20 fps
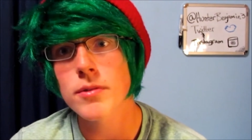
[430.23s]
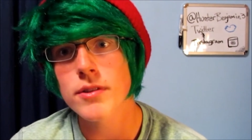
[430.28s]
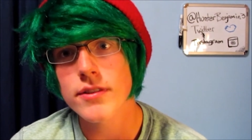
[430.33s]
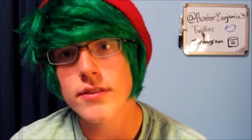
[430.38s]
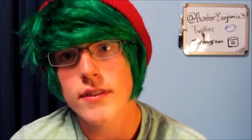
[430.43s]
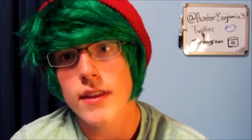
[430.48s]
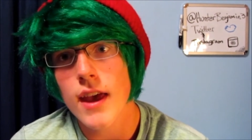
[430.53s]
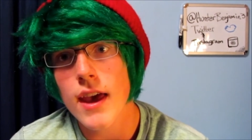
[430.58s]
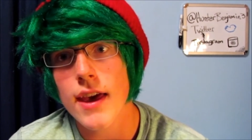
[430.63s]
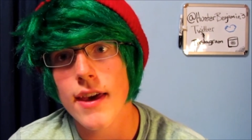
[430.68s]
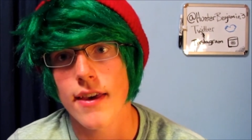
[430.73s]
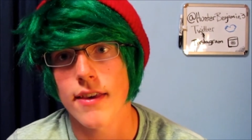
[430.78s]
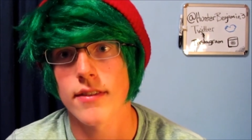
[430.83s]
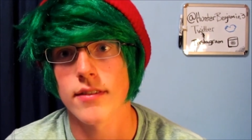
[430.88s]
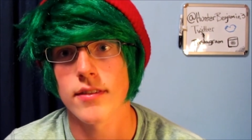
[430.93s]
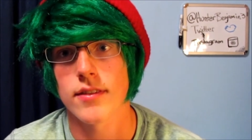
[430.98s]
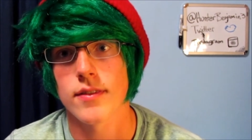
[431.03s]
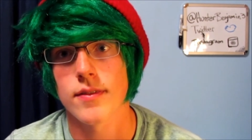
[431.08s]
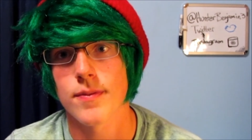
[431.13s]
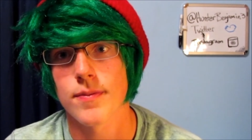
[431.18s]

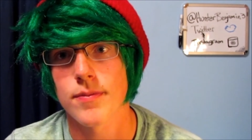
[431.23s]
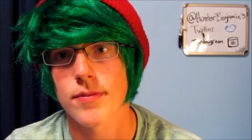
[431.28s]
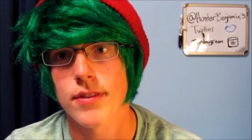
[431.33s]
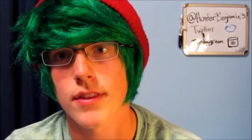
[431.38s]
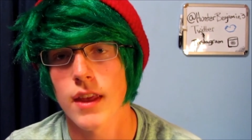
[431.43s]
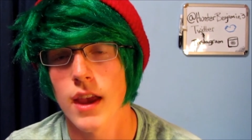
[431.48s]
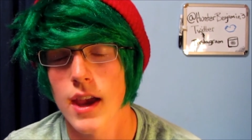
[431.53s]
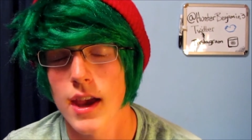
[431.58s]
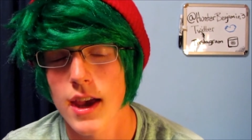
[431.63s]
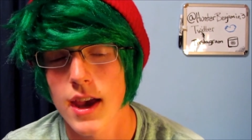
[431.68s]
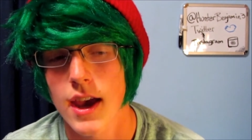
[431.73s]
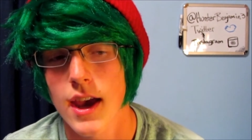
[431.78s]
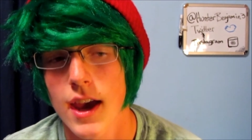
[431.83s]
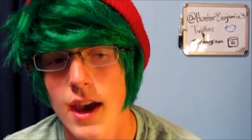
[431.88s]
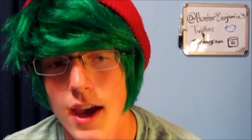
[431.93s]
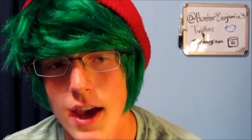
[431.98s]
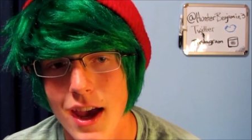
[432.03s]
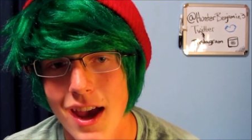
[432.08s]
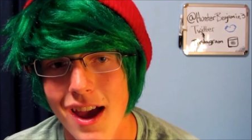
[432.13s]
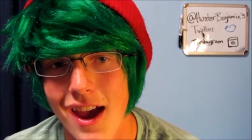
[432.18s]
mistakes.
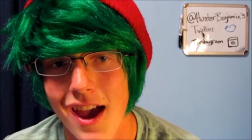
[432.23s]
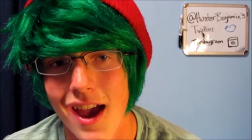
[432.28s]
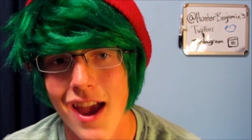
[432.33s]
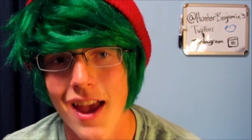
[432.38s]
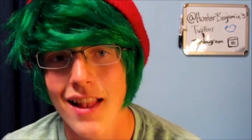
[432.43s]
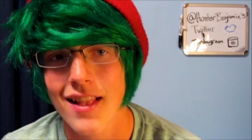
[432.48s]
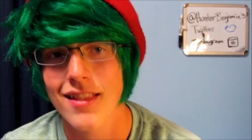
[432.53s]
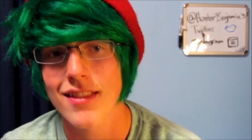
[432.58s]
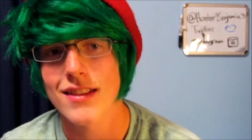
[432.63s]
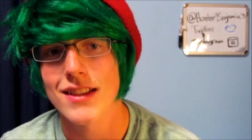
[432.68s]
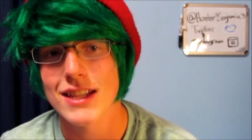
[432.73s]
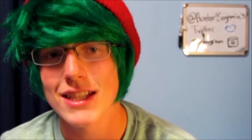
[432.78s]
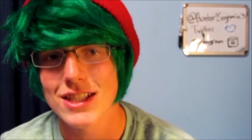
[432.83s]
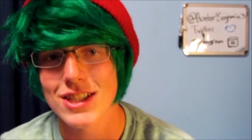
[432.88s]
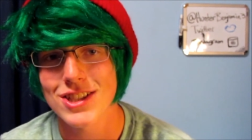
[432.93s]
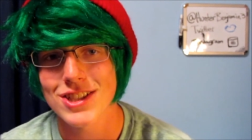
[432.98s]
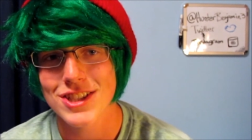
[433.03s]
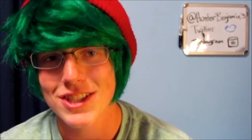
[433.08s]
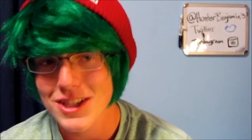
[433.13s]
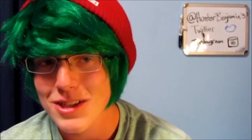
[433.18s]

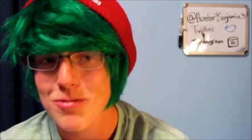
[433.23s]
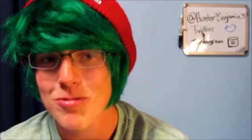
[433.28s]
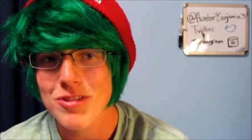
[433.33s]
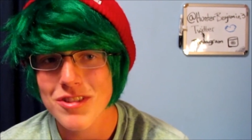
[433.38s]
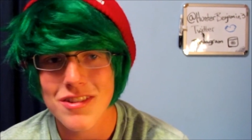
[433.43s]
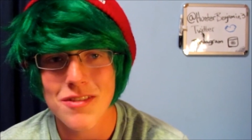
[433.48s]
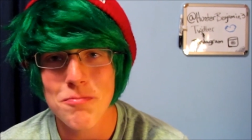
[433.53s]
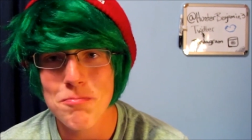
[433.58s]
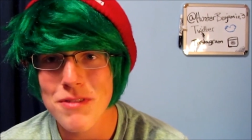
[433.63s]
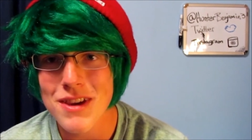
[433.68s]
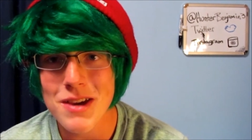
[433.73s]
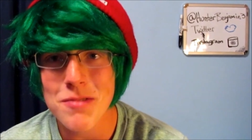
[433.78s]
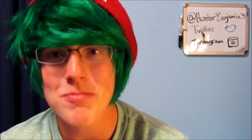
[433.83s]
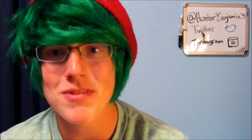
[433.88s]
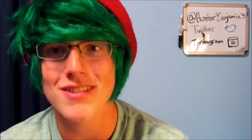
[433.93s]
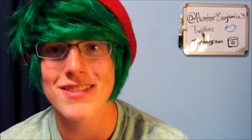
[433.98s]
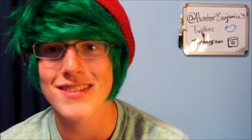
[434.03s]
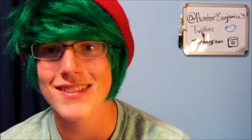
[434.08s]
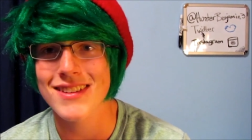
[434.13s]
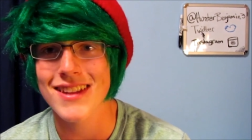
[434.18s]
And she was a big
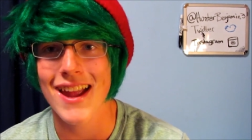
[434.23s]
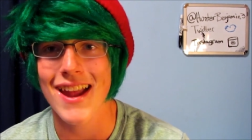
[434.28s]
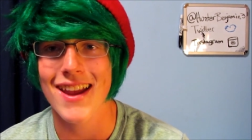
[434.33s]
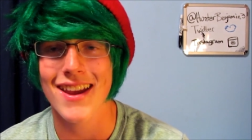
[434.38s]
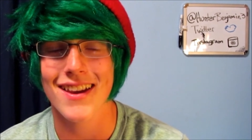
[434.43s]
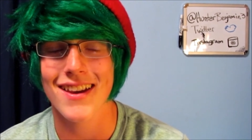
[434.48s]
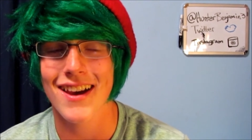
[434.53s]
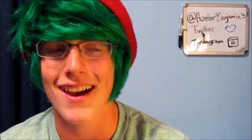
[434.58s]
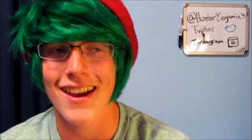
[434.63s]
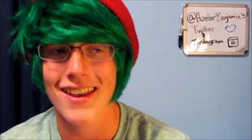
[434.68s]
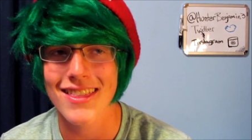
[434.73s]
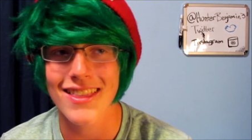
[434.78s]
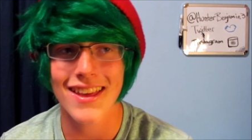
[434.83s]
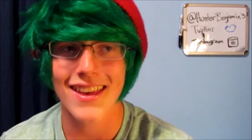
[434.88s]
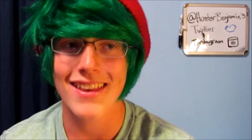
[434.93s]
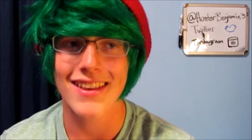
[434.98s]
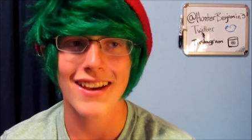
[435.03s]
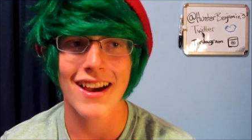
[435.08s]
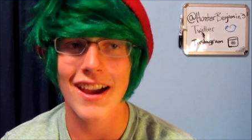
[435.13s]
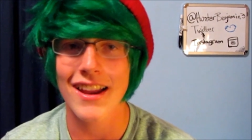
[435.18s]
mistake.
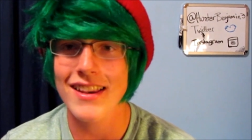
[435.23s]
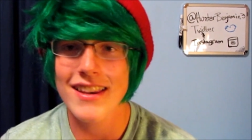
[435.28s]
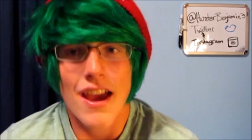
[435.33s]
I